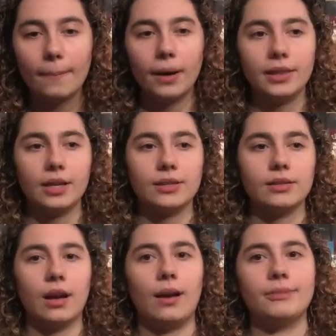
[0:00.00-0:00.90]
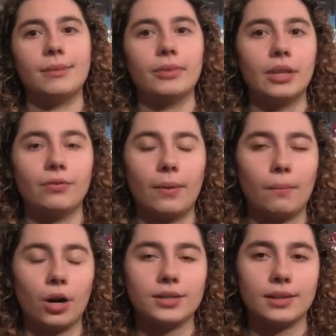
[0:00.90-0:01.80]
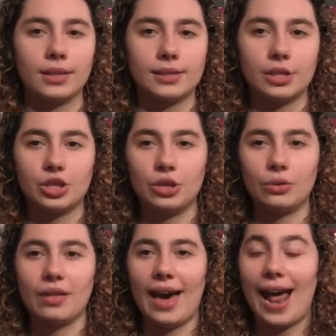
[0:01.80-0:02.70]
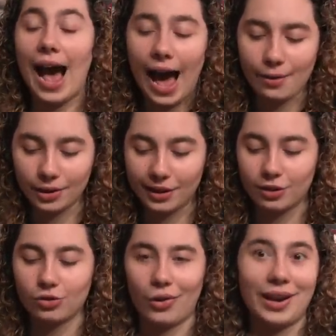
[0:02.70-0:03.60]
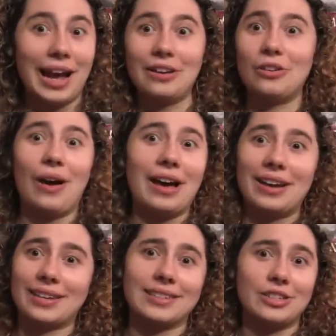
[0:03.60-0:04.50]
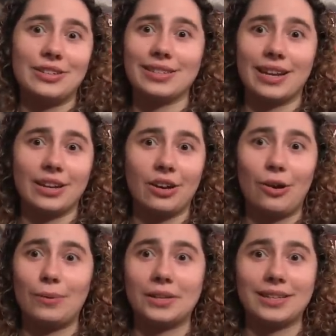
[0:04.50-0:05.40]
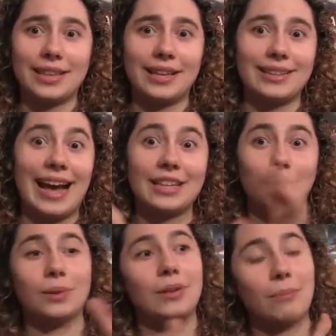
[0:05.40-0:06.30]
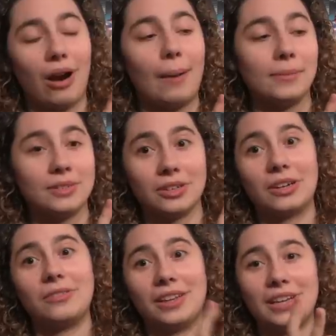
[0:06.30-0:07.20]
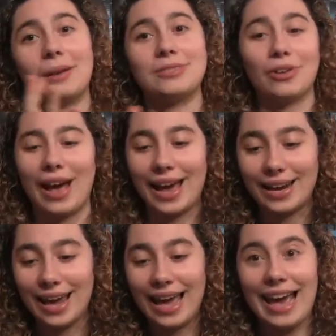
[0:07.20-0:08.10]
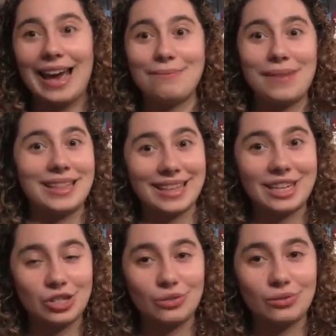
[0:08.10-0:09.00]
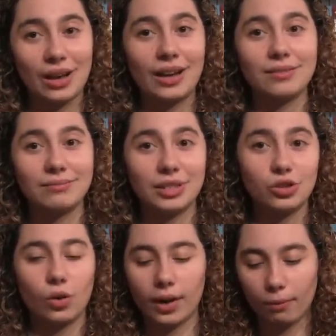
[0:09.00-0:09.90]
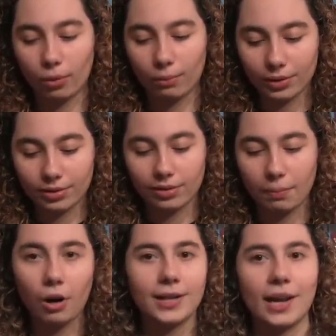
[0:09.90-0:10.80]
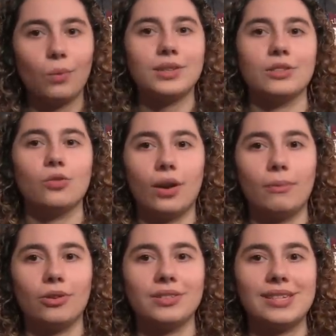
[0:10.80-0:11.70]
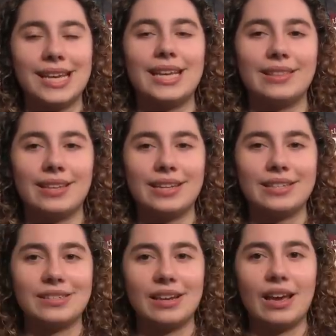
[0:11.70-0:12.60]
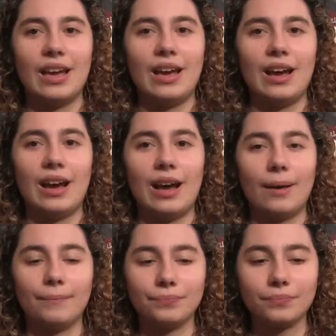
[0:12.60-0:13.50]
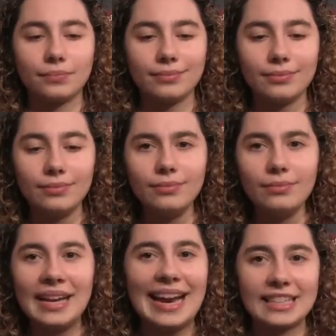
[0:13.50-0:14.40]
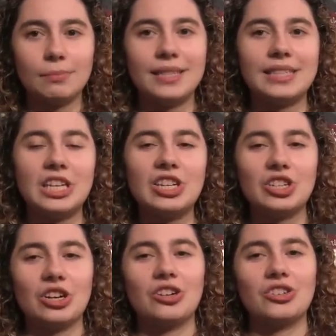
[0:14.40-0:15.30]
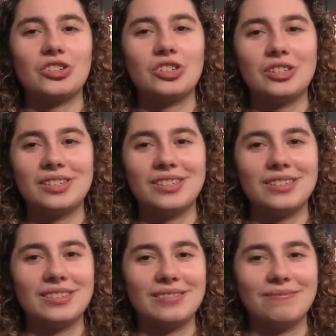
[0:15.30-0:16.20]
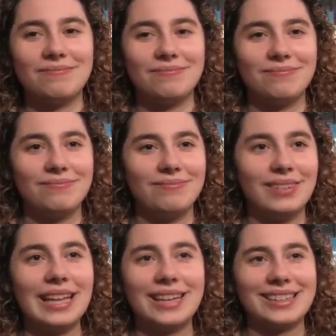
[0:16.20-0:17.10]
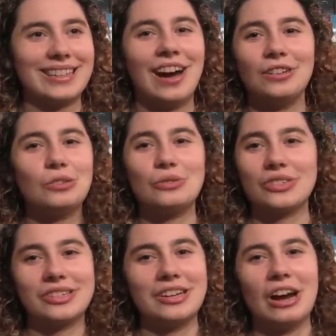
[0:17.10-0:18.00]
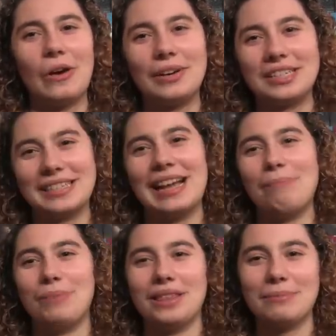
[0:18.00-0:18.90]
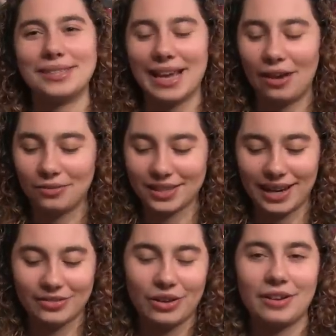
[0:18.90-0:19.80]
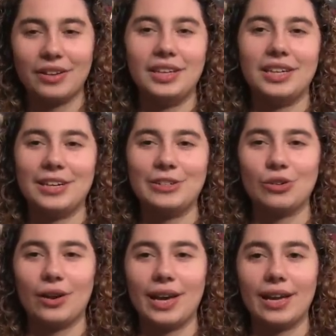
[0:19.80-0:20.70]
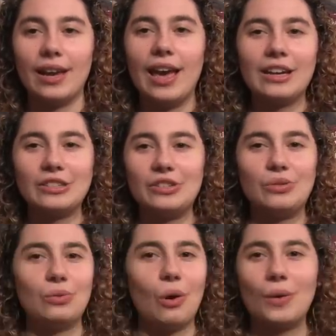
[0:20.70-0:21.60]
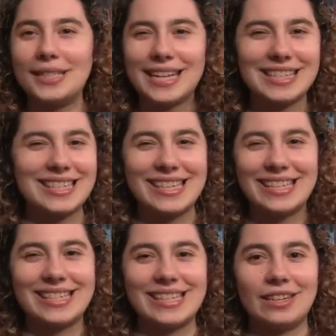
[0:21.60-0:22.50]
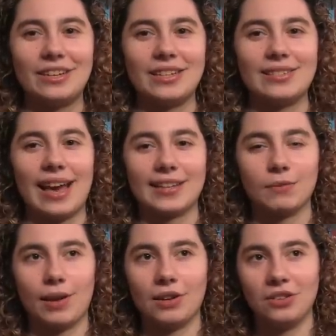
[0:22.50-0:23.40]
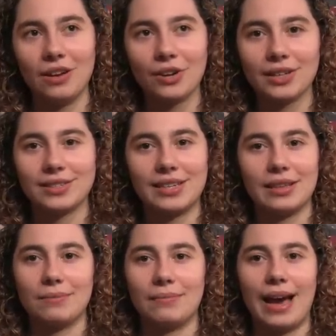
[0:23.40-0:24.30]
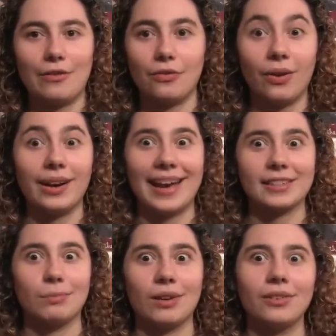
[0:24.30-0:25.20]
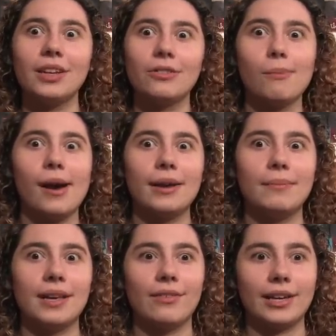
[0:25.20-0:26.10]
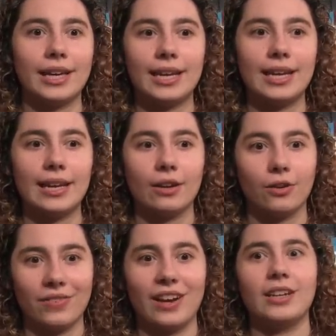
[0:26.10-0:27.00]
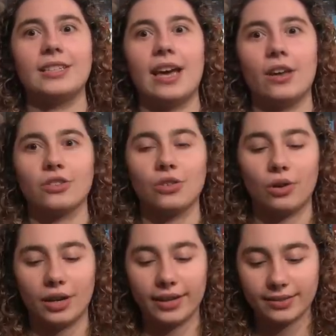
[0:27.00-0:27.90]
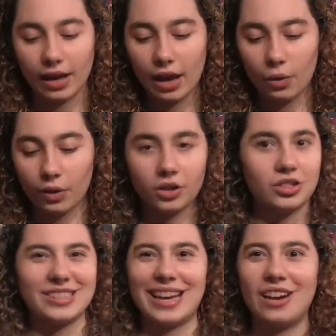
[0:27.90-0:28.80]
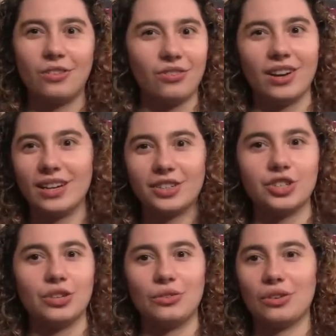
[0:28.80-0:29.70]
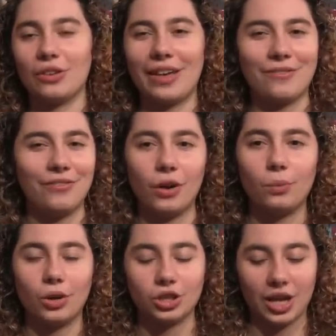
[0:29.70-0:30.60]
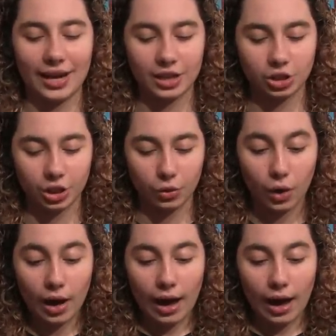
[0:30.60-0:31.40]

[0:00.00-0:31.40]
But there's some really fun parts in this issue that I really enjoyed. I don't know how next issue is going to go, because I think that's when the problems are going to really come to a head and make the issue non-enjoyable. But the part that was enjoyable is seeing these X-Men teachers just cut loose, you know, and just not be themselves, and that's why I really did enjoy it, because you always get to see the serious X-Men, you never get to see them have a fun X-Men. It really reminded me of, like, Kitty and her fairy tale stories, where it's just kind of fun issue, you know, that fun one-shot issue.